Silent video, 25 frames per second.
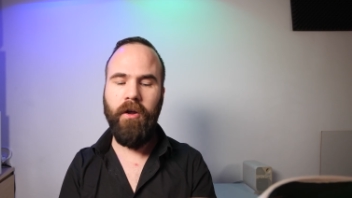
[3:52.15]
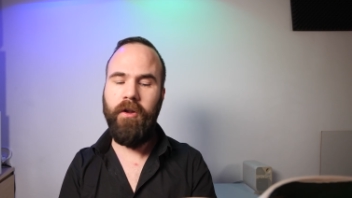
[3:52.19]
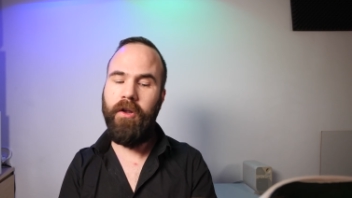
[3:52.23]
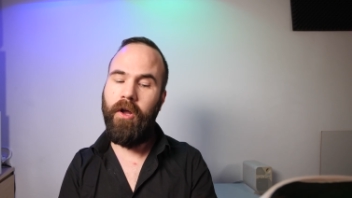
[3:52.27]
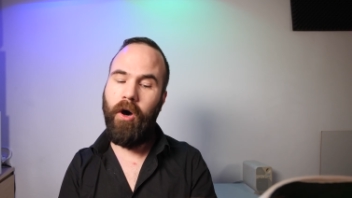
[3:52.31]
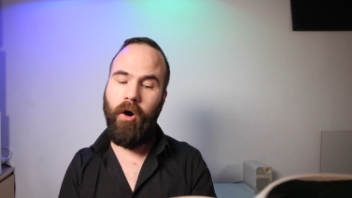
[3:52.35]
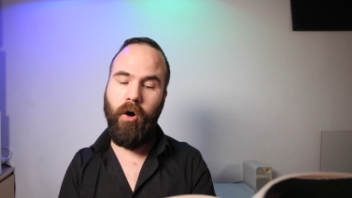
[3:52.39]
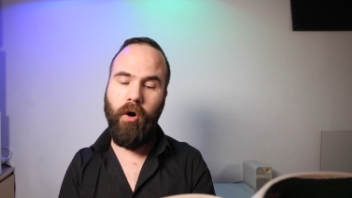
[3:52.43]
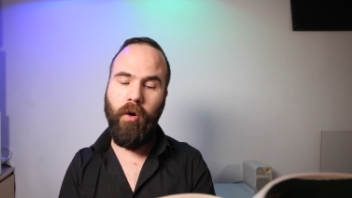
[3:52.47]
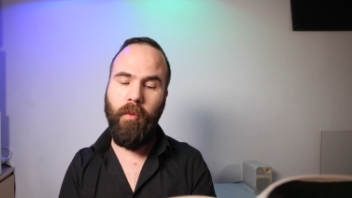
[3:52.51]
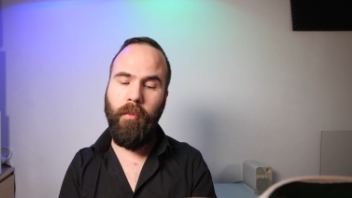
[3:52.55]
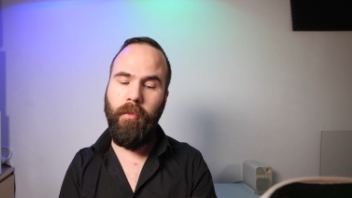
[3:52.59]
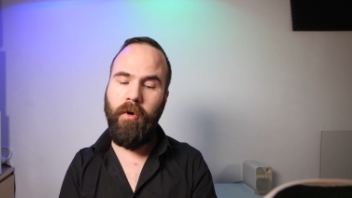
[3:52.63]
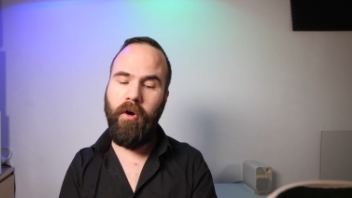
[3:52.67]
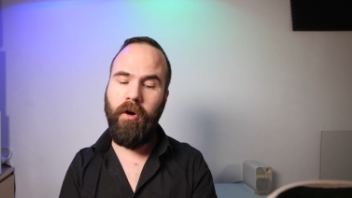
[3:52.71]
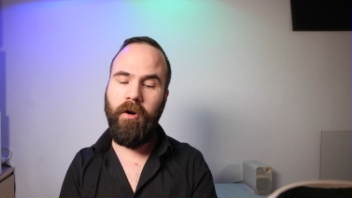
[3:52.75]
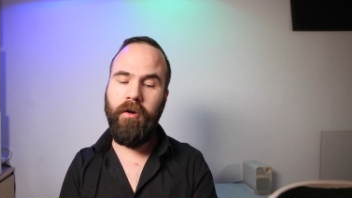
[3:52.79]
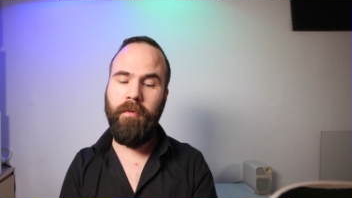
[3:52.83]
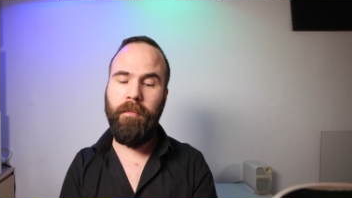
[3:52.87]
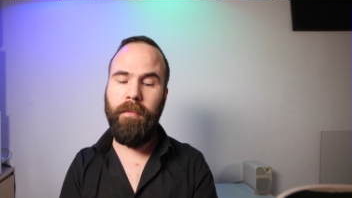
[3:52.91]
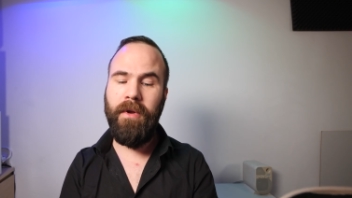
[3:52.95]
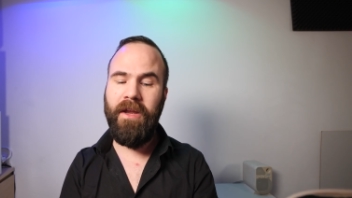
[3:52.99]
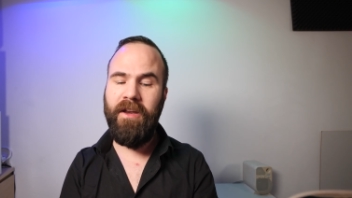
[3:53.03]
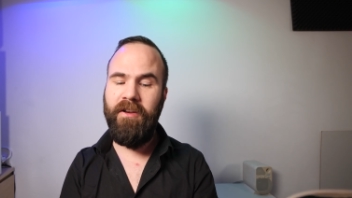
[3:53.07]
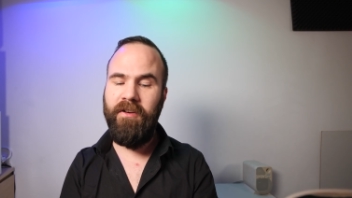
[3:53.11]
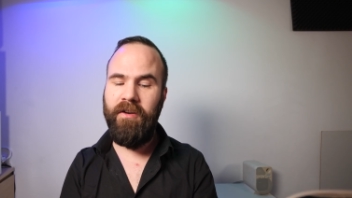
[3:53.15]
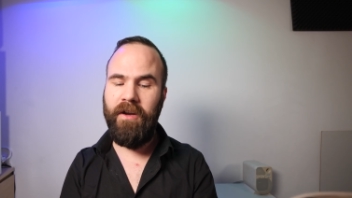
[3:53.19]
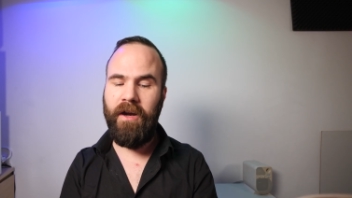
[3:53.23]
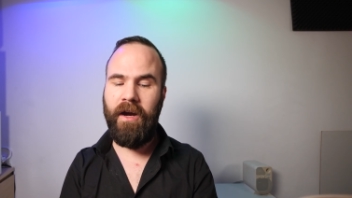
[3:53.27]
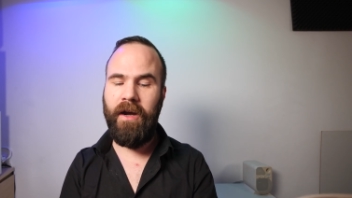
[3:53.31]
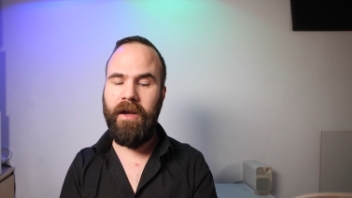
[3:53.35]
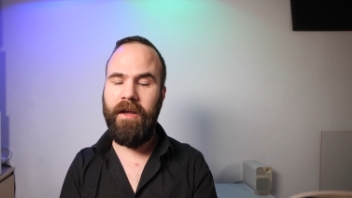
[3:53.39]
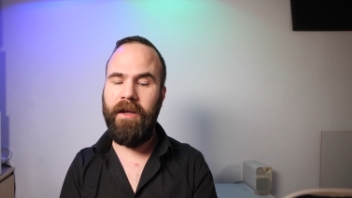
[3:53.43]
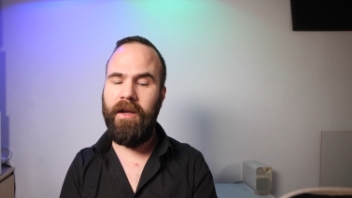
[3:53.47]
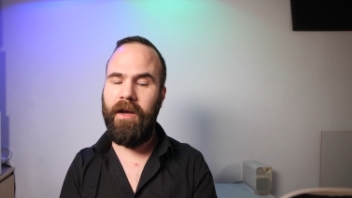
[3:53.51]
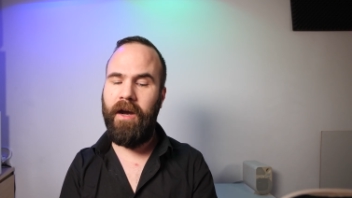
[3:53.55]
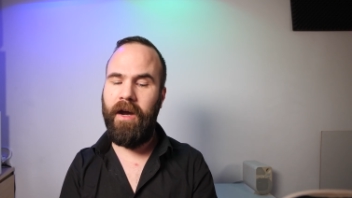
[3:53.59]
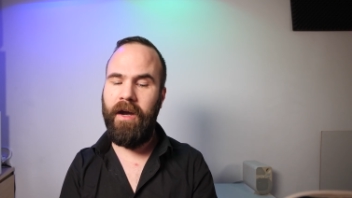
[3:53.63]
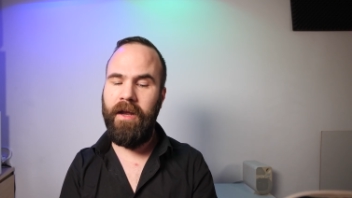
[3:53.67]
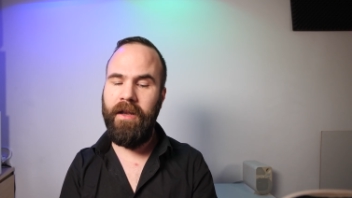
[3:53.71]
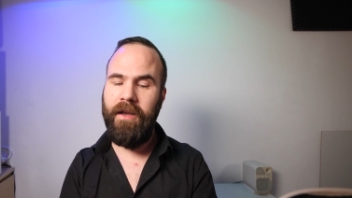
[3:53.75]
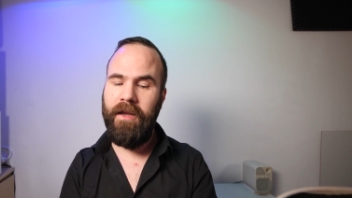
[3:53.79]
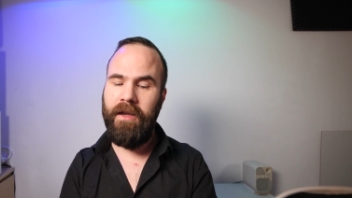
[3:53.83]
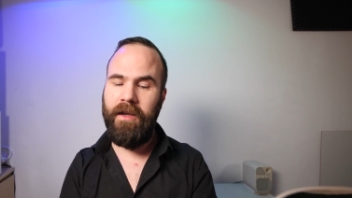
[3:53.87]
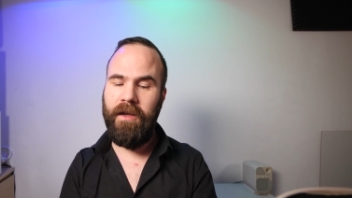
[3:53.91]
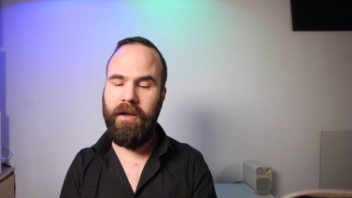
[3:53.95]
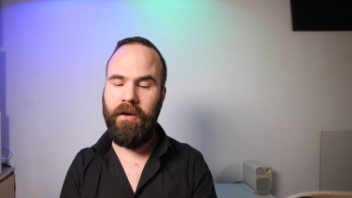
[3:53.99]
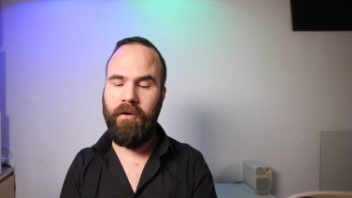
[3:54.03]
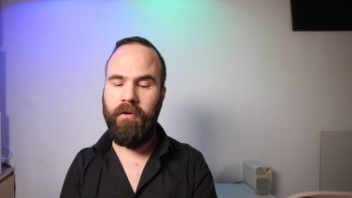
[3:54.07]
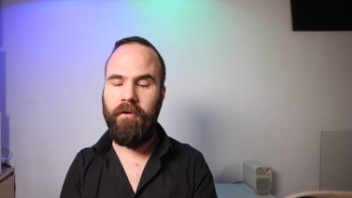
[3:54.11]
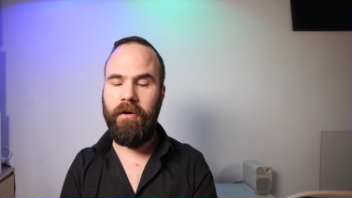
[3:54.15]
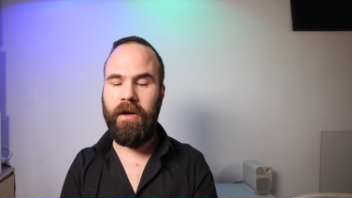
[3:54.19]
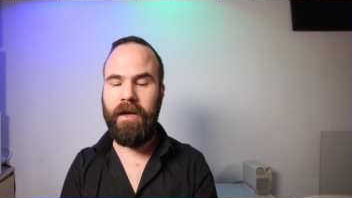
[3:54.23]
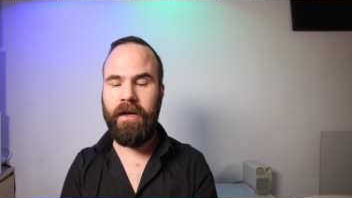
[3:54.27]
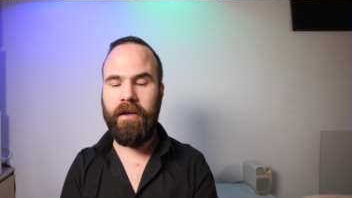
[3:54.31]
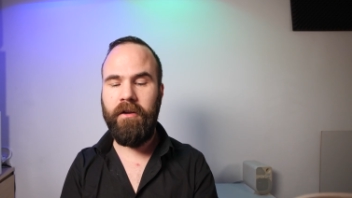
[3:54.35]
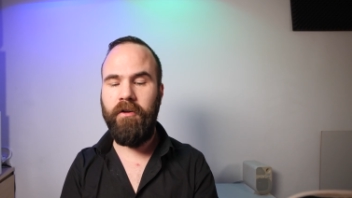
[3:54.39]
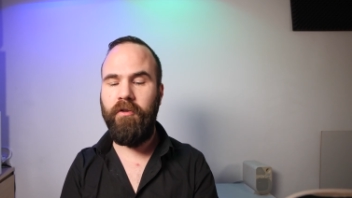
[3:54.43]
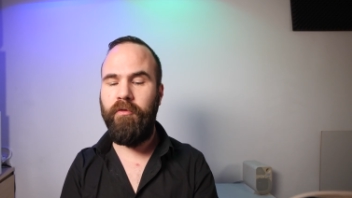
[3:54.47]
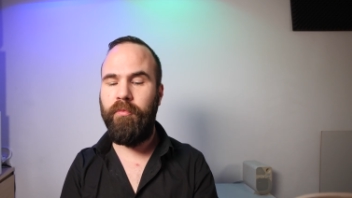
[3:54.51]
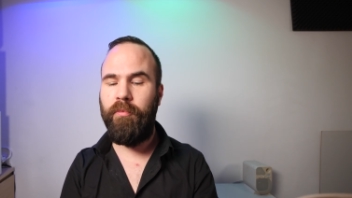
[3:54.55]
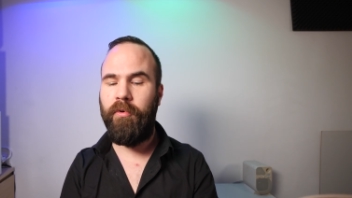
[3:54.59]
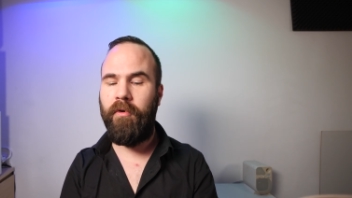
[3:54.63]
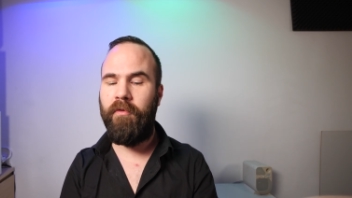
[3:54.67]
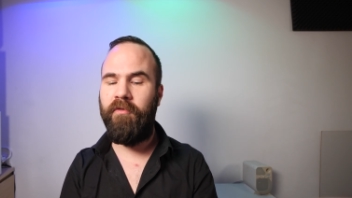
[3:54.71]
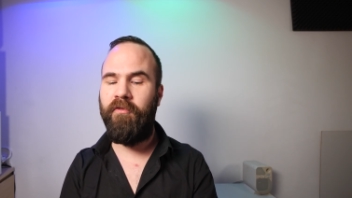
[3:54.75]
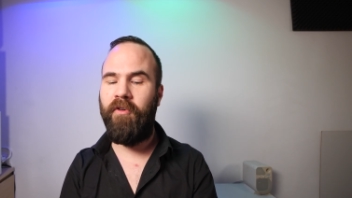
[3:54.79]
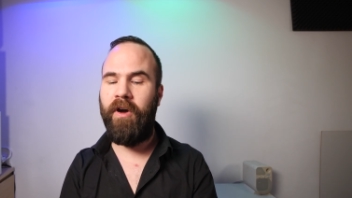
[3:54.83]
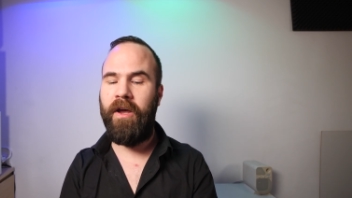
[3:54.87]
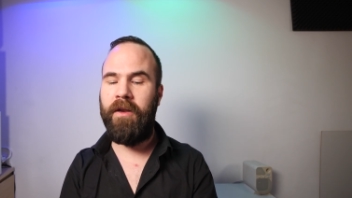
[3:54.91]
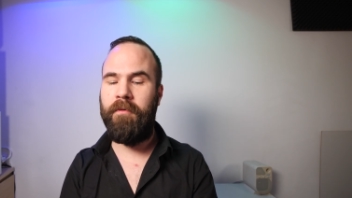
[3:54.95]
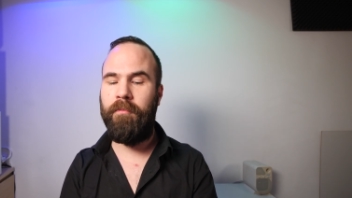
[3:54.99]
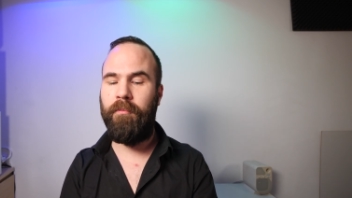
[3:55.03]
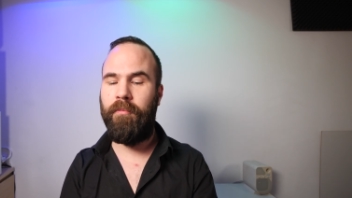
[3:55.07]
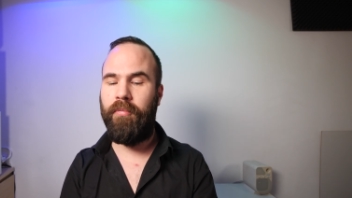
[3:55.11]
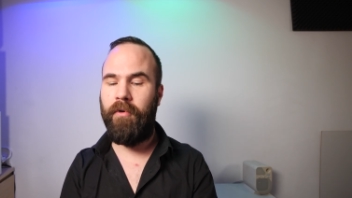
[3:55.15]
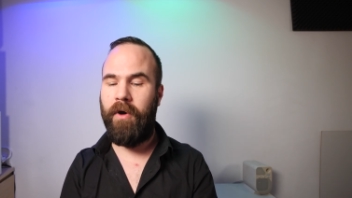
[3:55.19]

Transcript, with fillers: The onboard PCI IDE connectors provide